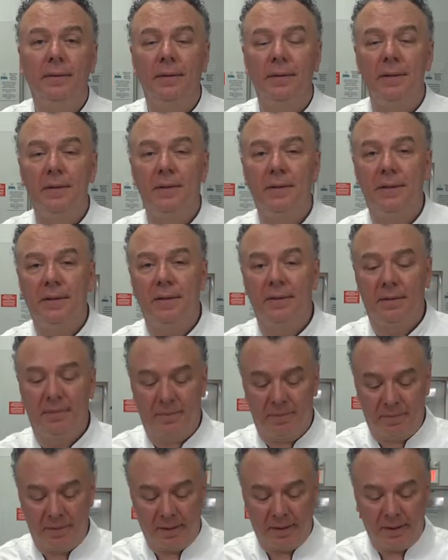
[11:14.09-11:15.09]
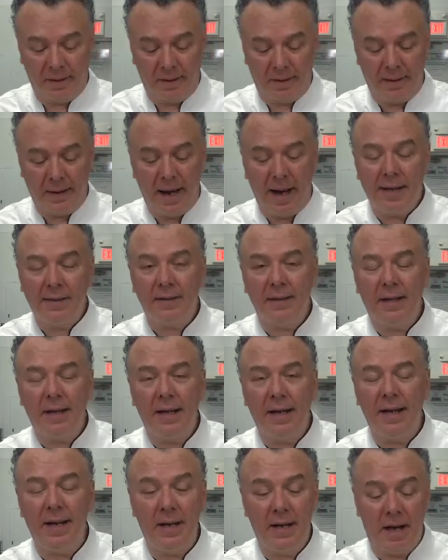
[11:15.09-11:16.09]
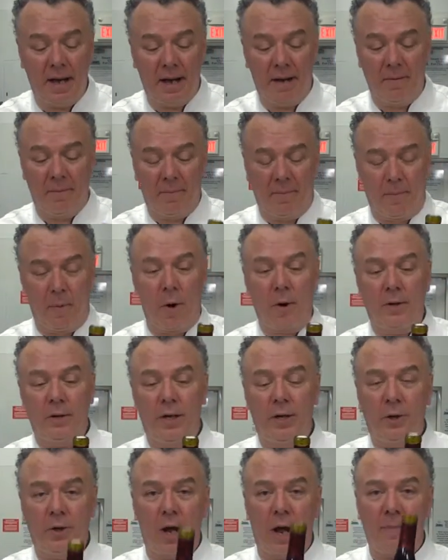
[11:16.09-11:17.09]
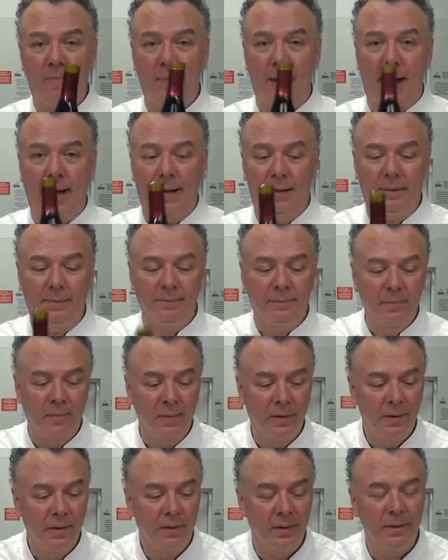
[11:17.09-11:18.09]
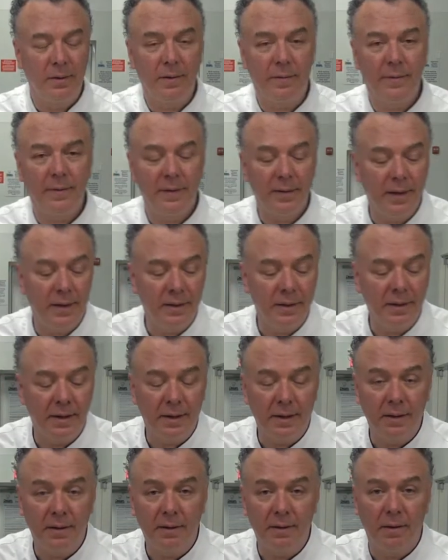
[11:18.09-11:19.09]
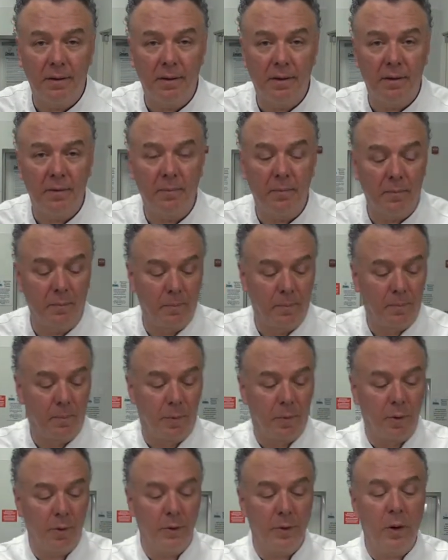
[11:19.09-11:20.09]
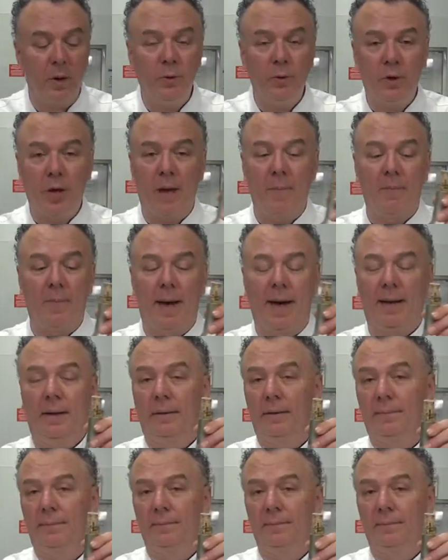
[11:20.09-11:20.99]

It's uh, classically in a burgundy shaped bottle, different than the uh, Bordeaux shaped bottle.